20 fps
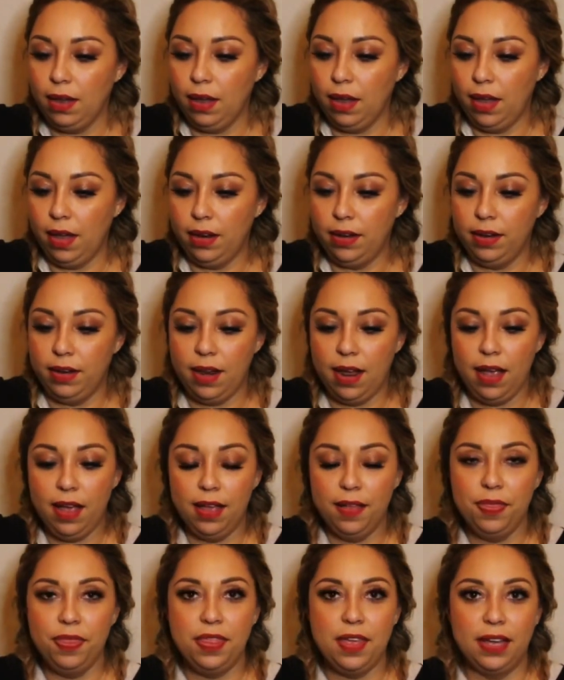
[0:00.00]
And
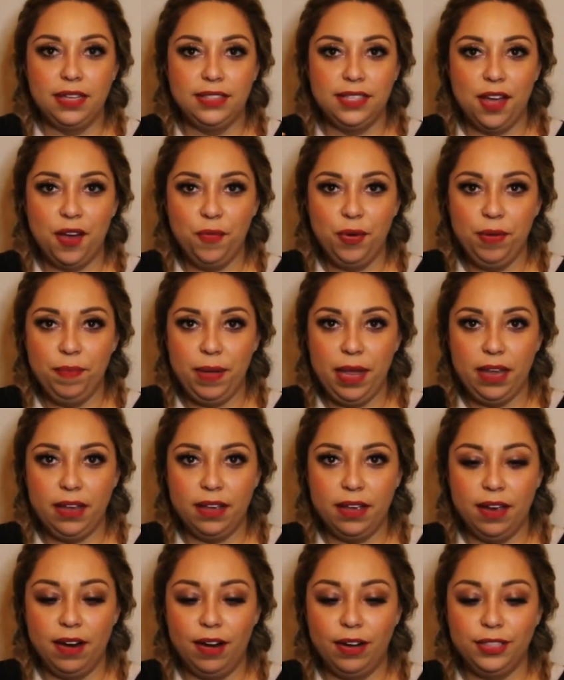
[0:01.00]
yeah, that's how we
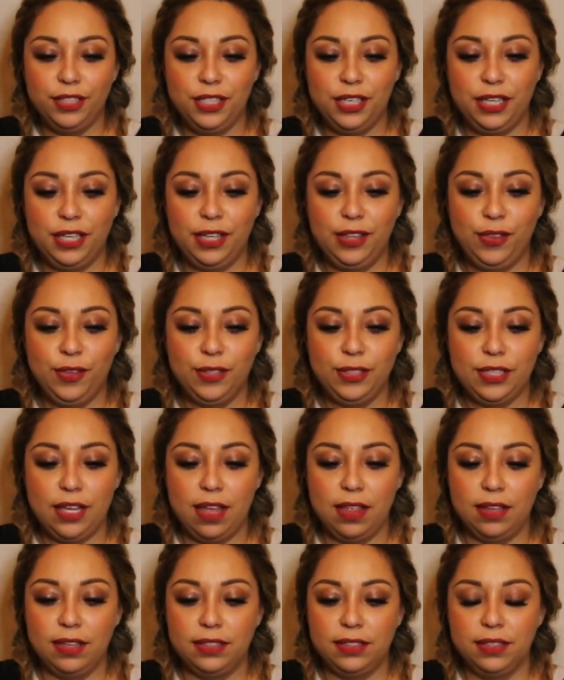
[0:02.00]
make our chicken
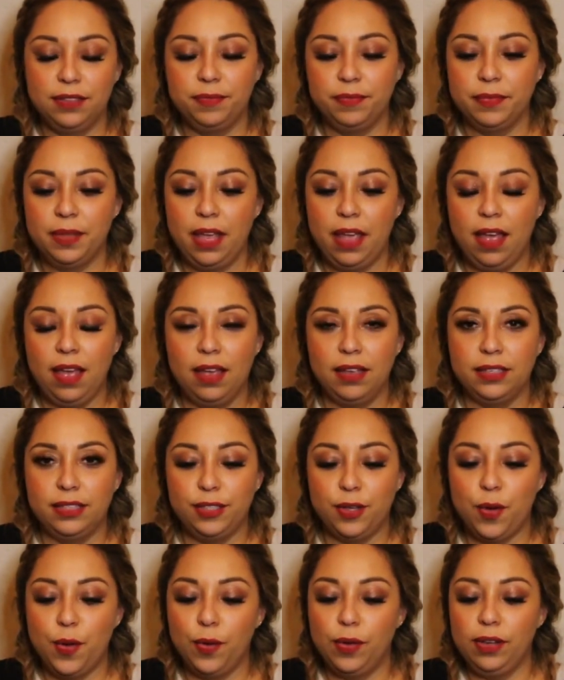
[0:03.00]
tostadas.
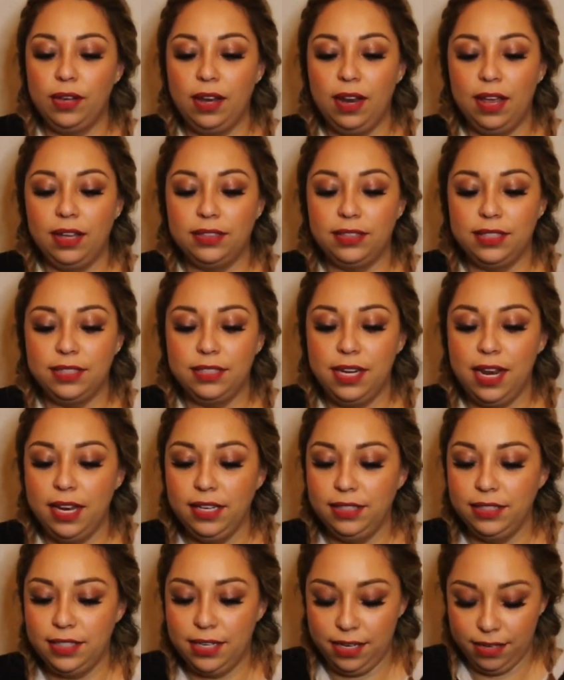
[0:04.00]
So let's
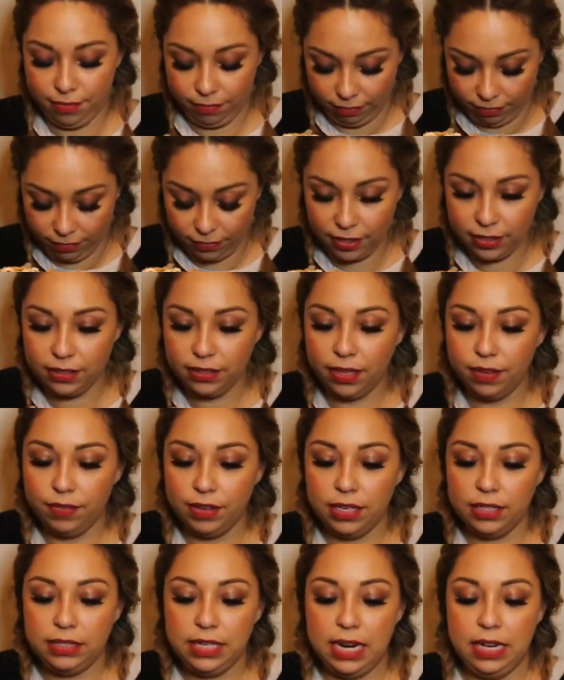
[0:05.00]
taste it. Let's give
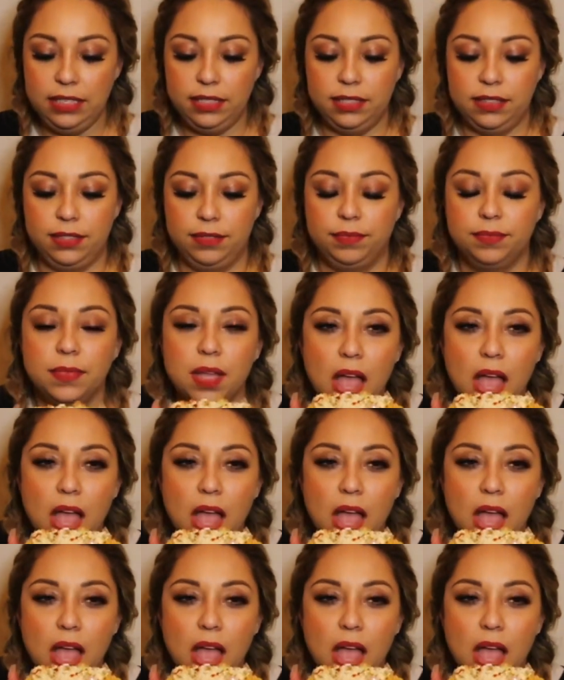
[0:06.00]
it a taste.